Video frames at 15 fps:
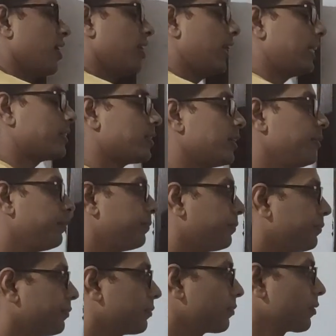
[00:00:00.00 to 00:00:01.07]
Let's see
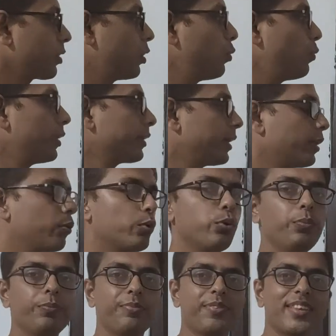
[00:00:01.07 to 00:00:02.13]
what can you
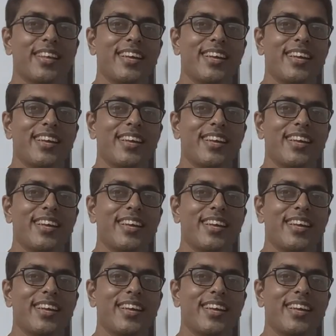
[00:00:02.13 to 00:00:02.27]
do.